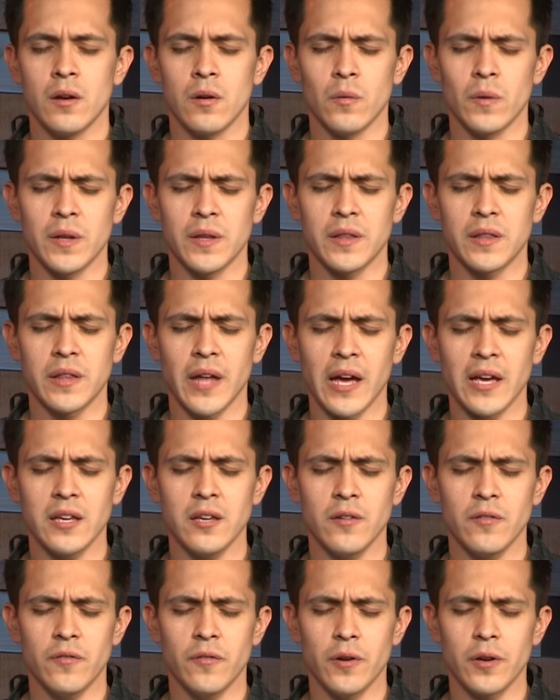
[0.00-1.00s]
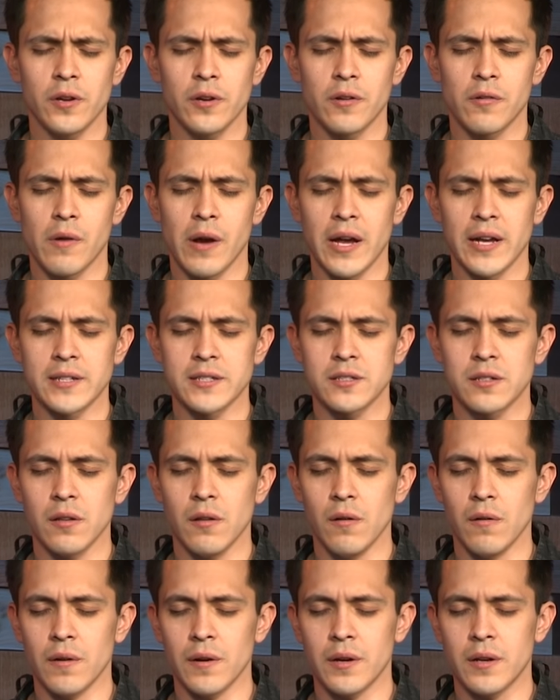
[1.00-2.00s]
We thank you for your grace,
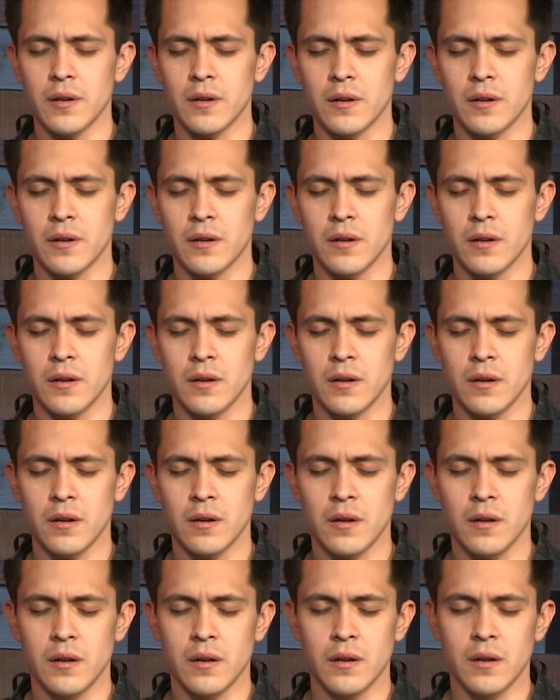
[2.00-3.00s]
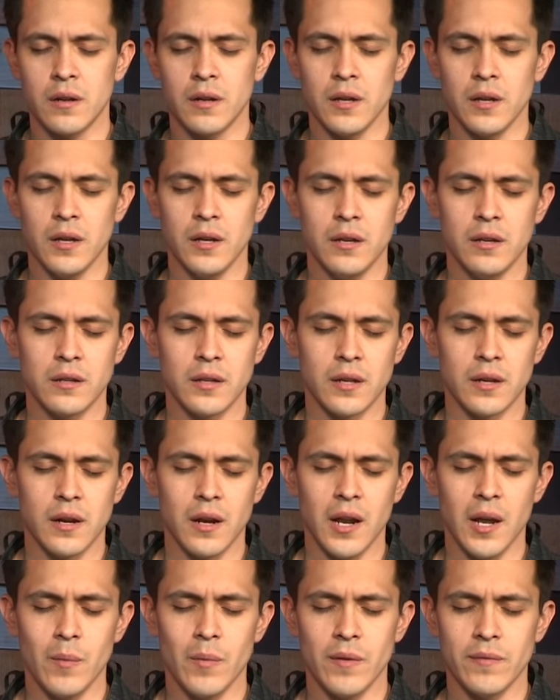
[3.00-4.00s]
Lord. In the
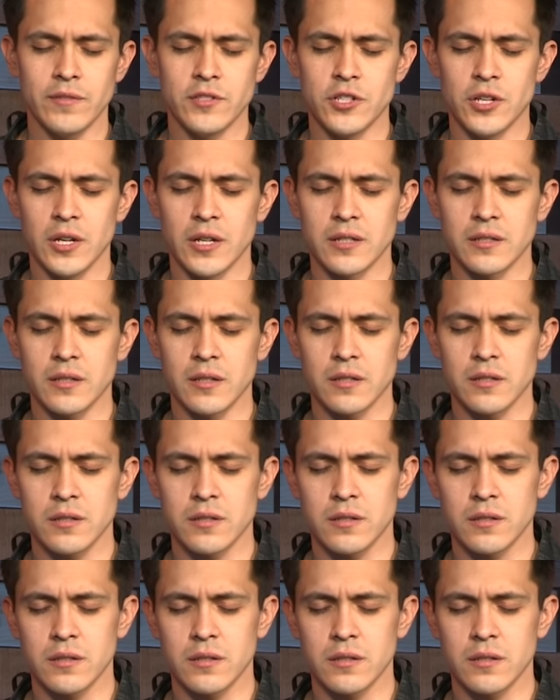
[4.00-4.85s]
name of Jesus,